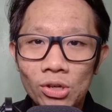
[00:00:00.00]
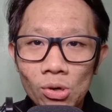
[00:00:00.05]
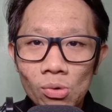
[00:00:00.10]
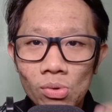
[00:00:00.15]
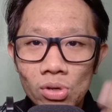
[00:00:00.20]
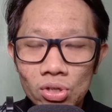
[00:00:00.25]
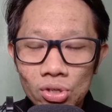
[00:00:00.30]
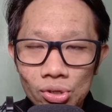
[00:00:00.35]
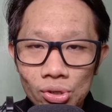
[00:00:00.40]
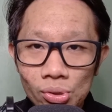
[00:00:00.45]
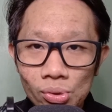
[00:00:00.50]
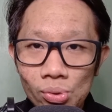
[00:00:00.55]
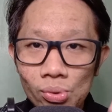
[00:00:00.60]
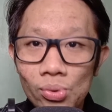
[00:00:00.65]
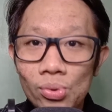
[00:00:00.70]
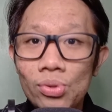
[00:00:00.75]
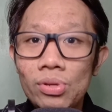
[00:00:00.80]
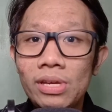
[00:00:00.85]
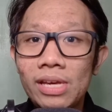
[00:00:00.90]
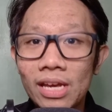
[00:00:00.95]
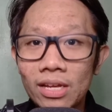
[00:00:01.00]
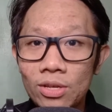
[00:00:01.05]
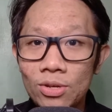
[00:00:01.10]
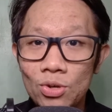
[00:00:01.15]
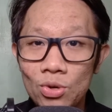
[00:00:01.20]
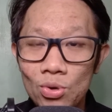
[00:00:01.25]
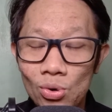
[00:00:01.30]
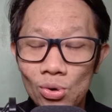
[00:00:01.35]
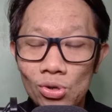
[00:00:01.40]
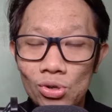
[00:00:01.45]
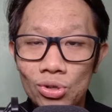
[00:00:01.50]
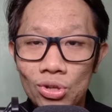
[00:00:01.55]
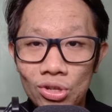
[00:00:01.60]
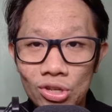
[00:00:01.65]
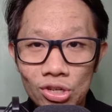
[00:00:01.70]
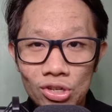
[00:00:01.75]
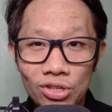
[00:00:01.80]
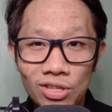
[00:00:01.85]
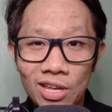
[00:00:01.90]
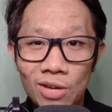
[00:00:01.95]
will soon get used to
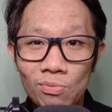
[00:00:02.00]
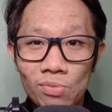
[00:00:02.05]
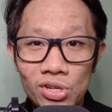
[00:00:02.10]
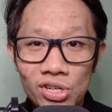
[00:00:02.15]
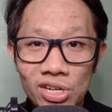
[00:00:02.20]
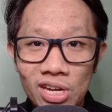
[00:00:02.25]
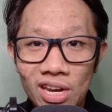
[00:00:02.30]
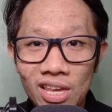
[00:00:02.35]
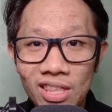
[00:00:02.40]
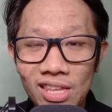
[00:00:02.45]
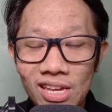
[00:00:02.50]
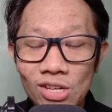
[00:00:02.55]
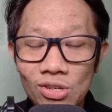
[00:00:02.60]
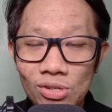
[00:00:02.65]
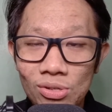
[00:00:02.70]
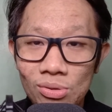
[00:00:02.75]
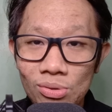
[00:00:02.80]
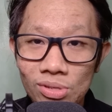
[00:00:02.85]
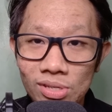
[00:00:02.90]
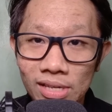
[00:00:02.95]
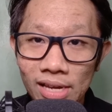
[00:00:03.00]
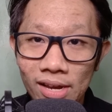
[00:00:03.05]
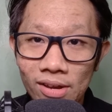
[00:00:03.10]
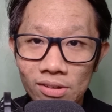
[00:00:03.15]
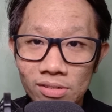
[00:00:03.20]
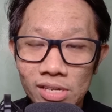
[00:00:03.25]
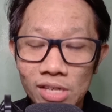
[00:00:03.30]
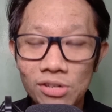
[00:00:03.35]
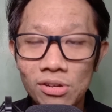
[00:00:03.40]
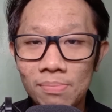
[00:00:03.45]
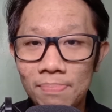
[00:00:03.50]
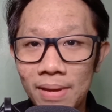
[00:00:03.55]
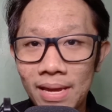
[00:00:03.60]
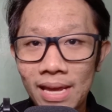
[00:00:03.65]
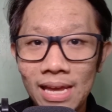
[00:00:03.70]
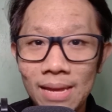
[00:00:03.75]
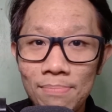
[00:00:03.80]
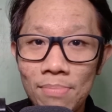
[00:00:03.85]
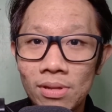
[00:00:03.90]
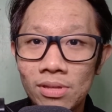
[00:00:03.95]
distinguishing these two sounds and you'll
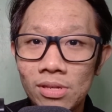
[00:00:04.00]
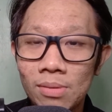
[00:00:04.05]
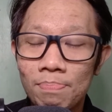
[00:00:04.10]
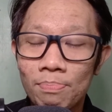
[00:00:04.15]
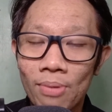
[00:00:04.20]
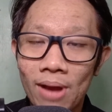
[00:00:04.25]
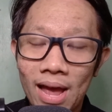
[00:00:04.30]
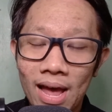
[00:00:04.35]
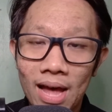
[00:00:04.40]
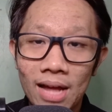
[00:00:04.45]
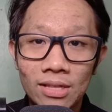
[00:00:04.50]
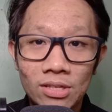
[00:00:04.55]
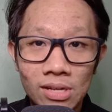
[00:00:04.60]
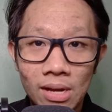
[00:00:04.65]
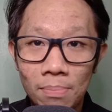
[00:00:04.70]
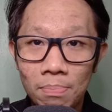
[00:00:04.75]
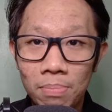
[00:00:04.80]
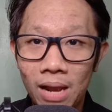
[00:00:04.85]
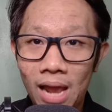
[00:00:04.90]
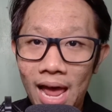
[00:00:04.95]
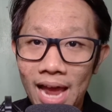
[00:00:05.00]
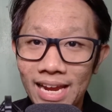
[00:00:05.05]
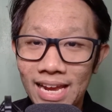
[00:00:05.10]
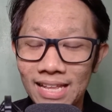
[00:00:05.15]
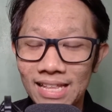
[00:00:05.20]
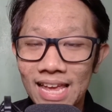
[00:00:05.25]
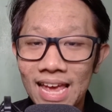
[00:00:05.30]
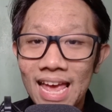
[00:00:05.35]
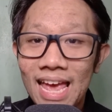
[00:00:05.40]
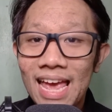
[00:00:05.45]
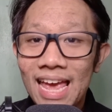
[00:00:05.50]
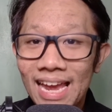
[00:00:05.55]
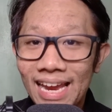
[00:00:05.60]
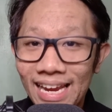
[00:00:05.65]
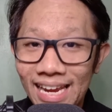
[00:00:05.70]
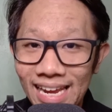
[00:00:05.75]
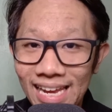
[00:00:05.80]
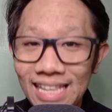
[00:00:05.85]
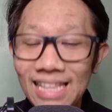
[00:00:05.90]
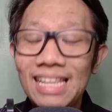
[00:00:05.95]
be able to apply it
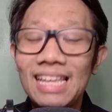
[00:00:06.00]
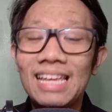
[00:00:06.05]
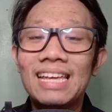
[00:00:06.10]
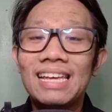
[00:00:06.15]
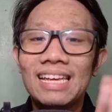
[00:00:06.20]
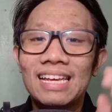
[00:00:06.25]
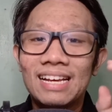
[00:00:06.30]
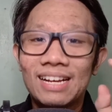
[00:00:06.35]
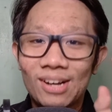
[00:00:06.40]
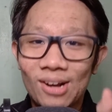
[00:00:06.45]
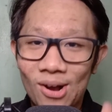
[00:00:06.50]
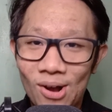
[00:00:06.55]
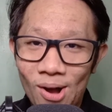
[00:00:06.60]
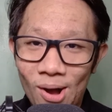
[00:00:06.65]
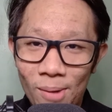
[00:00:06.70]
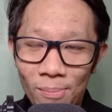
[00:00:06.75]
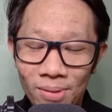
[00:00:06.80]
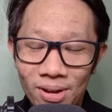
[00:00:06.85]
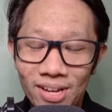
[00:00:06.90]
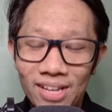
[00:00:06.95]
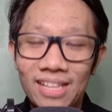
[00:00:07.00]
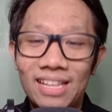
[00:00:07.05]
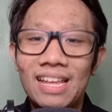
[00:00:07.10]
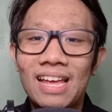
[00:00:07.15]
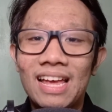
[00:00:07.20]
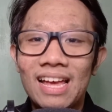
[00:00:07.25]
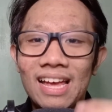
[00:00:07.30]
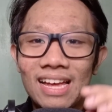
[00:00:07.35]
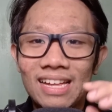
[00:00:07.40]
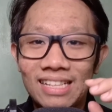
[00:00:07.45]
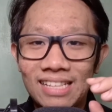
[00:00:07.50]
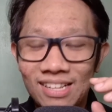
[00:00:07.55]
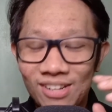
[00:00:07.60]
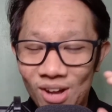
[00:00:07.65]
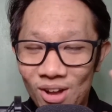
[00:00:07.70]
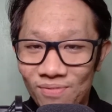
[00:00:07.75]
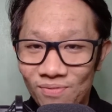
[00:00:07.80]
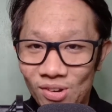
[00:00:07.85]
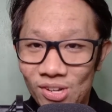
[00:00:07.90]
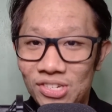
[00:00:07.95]
in common
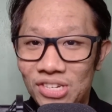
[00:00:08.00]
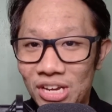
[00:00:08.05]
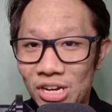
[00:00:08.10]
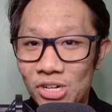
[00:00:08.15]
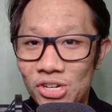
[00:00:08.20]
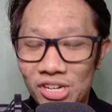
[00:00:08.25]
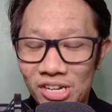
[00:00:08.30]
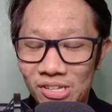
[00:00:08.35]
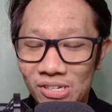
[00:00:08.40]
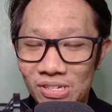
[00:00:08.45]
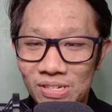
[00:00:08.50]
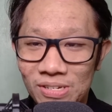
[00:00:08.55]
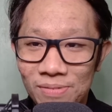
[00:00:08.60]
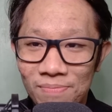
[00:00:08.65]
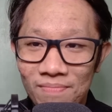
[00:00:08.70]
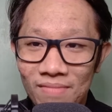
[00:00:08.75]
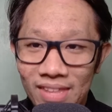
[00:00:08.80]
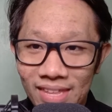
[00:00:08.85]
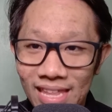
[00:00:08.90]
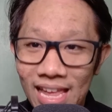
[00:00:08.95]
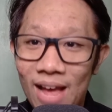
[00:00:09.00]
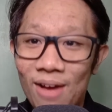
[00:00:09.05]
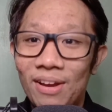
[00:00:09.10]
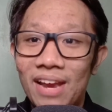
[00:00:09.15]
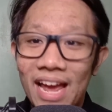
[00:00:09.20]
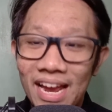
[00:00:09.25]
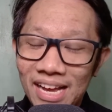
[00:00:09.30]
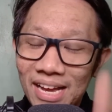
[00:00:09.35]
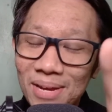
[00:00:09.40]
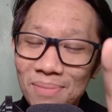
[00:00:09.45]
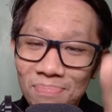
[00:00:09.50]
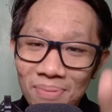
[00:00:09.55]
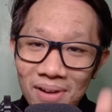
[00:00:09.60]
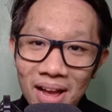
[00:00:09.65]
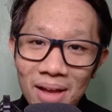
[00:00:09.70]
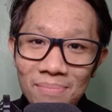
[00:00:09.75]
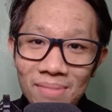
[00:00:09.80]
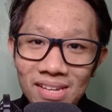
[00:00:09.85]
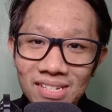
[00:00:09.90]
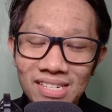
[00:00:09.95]
conversations. Now, like I
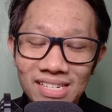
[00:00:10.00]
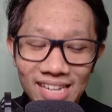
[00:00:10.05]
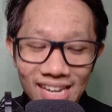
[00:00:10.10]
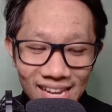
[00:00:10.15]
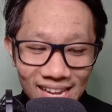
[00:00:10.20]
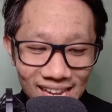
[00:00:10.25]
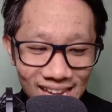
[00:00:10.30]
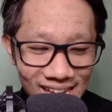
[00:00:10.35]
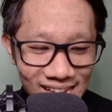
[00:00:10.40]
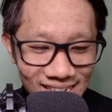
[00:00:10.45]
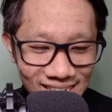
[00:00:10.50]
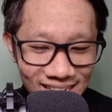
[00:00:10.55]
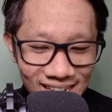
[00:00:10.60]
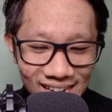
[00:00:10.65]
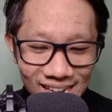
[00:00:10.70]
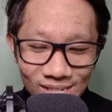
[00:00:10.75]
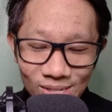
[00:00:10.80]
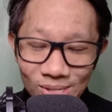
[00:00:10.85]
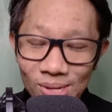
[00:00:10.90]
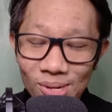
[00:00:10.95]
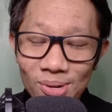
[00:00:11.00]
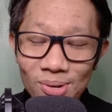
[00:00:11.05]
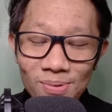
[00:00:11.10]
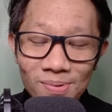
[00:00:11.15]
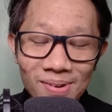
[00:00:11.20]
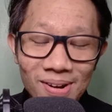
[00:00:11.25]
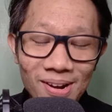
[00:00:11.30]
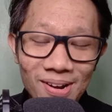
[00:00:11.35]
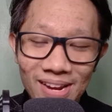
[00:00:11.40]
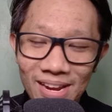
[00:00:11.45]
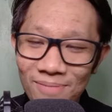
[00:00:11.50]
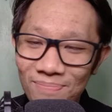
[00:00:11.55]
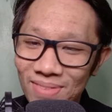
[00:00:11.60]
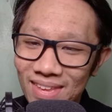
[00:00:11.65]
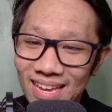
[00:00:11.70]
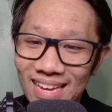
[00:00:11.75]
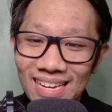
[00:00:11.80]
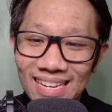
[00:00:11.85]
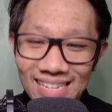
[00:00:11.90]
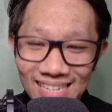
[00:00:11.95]
promised, yes, don't worry.
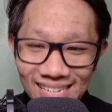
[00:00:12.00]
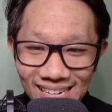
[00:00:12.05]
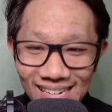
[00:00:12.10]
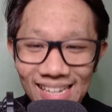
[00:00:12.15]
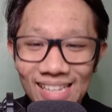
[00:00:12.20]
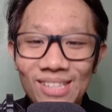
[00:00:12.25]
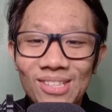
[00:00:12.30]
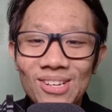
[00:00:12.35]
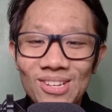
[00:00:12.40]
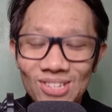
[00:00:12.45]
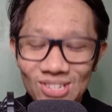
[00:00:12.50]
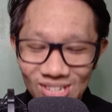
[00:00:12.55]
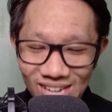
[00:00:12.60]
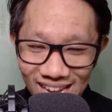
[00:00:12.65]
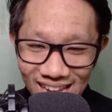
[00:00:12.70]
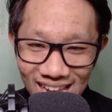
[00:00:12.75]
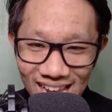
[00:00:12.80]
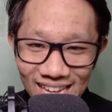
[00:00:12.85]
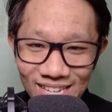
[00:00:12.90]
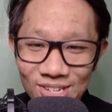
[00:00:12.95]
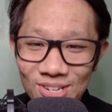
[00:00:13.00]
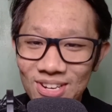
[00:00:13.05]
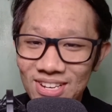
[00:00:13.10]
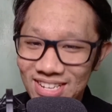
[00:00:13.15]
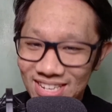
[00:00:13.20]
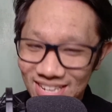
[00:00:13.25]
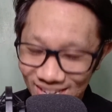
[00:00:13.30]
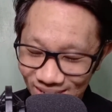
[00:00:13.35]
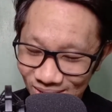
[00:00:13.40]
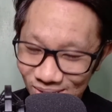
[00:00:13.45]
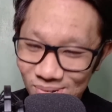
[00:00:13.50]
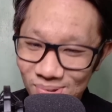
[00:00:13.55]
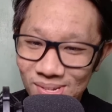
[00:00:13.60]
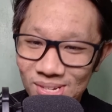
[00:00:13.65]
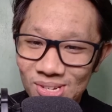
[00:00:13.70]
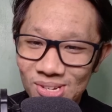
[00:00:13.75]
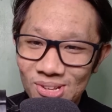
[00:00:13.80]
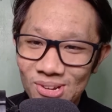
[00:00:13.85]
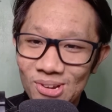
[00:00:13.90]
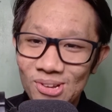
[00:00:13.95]
Tita's got your tongue
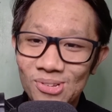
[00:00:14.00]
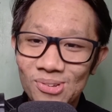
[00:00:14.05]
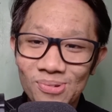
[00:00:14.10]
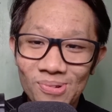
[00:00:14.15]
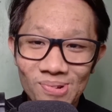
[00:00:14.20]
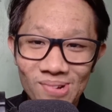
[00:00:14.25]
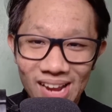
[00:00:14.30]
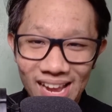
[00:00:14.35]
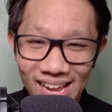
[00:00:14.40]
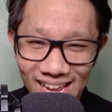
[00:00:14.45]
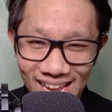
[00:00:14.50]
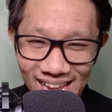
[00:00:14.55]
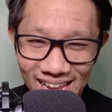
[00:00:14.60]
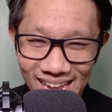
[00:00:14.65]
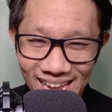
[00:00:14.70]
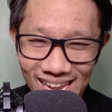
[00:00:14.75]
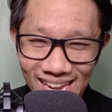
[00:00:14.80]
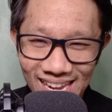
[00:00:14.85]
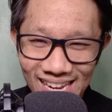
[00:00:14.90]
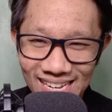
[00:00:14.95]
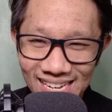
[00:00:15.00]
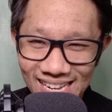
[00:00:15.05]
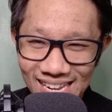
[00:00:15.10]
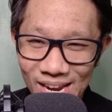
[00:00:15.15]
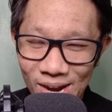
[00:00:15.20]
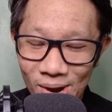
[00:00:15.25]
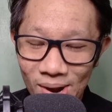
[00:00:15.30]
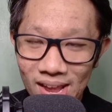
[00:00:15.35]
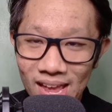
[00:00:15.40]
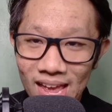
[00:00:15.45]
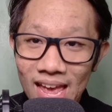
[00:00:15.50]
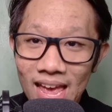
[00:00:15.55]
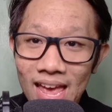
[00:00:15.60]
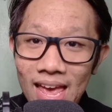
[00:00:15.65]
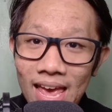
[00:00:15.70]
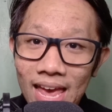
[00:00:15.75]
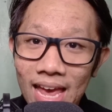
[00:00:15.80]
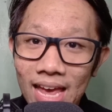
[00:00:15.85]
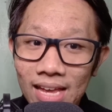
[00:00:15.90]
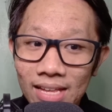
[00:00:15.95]
twisters right here.
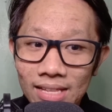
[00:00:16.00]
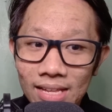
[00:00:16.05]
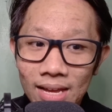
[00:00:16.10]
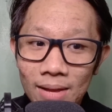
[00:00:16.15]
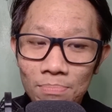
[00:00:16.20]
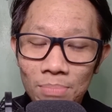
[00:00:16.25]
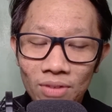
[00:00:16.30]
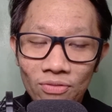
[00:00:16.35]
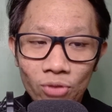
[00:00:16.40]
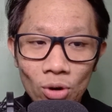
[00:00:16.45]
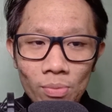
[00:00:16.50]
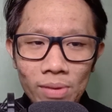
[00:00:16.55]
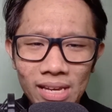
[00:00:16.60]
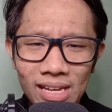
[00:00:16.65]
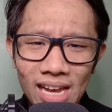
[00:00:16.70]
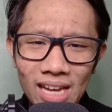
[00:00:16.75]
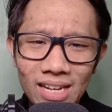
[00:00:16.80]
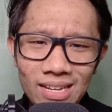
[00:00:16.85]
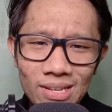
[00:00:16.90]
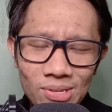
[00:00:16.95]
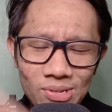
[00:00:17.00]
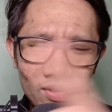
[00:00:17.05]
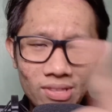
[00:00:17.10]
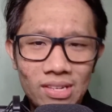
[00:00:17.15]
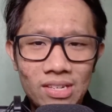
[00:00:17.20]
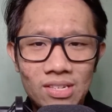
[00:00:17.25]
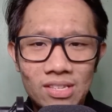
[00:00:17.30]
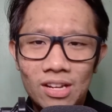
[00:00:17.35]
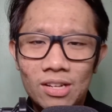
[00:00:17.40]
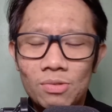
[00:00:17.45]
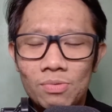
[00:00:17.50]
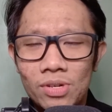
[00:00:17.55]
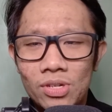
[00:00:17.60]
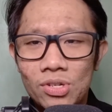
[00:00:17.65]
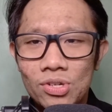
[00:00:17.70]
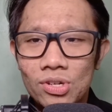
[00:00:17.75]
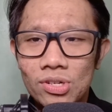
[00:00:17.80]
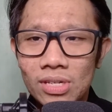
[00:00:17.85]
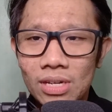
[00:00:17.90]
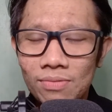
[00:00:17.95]
And before we get into these tongue
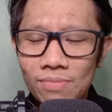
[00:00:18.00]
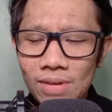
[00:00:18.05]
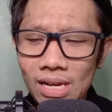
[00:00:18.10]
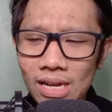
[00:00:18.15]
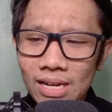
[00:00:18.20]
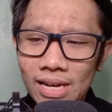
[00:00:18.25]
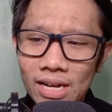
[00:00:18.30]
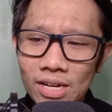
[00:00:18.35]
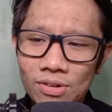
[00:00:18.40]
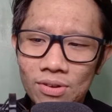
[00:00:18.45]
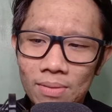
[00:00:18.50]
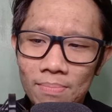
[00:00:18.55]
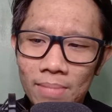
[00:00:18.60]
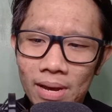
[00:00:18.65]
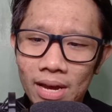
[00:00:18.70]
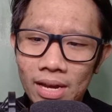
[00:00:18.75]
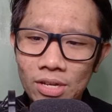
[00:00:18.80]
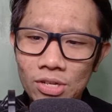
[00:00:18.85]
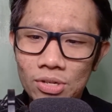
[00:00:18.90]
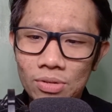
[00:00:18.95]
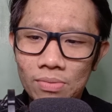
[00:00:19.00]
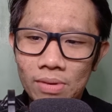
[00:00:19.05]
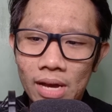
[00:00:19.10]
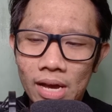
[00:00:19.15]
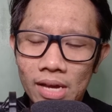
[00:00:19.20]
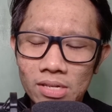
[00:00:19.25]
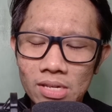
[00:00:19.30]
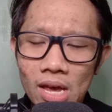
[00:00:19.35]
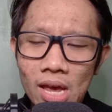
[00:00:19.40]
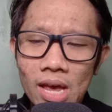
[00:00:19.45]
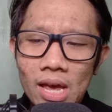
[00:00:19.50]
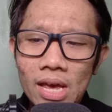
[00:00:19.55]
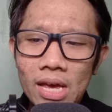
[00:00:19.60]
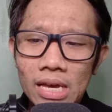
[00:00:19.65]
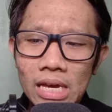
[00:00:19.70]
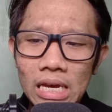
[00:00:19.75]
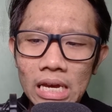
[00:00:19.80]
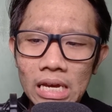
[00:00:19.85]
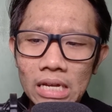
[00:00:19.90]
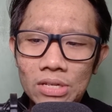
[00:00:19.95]
twisters, I'd really like to remind you guys,
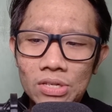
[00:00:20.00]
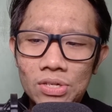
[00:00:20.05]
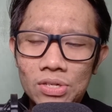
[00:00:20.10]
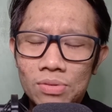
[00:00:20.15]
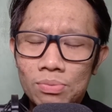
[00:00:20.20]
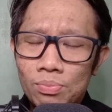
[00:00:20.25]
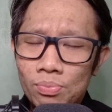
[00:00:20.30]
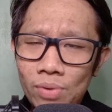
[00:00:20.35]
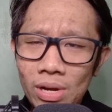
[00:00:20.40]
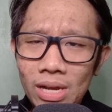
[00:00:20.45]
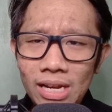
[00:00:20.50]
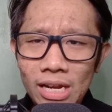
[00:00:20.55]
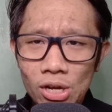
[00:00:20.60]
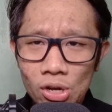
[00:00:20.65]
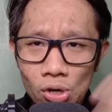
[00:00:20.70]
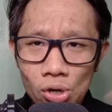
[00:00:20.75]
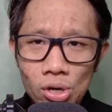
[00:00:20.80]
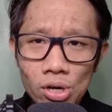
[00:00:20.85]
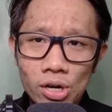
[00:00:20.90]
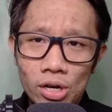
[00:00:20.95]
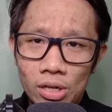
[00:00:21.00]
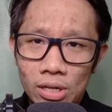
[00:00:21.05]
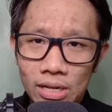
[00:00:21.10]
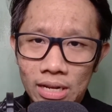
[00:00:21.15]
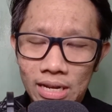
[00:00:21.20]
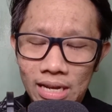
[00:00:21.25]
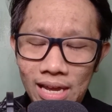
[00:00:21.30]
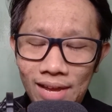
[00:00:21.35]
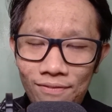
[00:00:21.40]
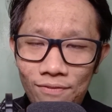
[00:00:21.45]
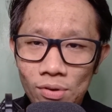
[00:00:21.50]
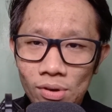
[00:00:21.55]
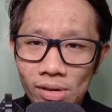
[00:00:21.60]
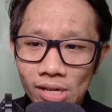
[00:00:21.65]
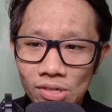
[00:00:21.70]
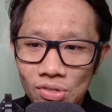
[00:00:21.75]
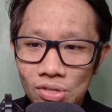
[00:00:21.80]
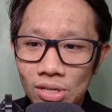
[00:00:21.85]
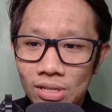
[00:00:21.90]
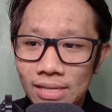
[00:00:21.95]
it's really good if you
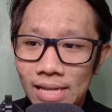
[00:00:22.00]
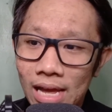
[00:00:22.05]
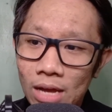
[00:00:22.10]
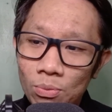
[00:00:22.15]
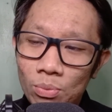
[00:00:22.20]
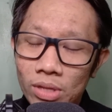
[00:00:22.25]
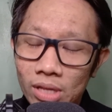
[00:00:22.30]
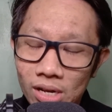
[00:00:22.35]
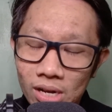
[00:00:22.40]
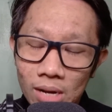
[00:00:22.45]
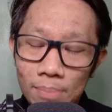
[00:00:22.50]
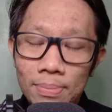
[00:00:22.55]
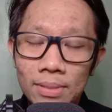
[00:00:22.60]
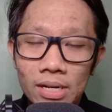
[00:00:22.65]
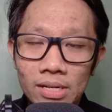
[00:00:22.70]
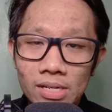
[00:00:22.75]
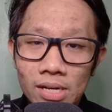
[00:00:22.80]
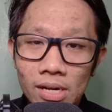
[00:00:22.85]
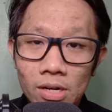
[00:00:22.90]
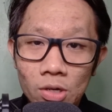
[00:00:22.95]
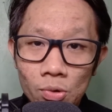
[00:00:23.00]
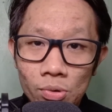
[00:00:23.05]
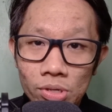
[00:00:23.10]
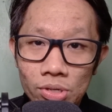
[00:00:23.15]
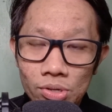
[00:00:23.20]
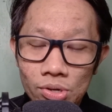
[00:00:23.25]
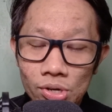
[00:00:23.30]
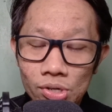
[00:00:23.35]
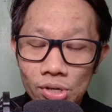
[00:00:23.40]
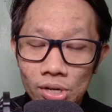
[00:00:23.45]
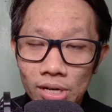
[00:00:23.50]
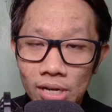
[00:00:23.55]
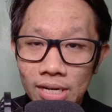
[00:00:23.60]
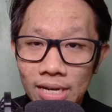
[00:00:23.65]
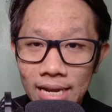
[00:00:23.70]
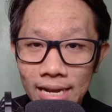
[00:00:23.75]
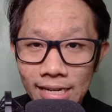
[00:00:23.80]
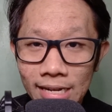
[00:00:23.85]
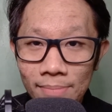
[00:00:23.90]
can sit down with a couple of tongue twisters on a daily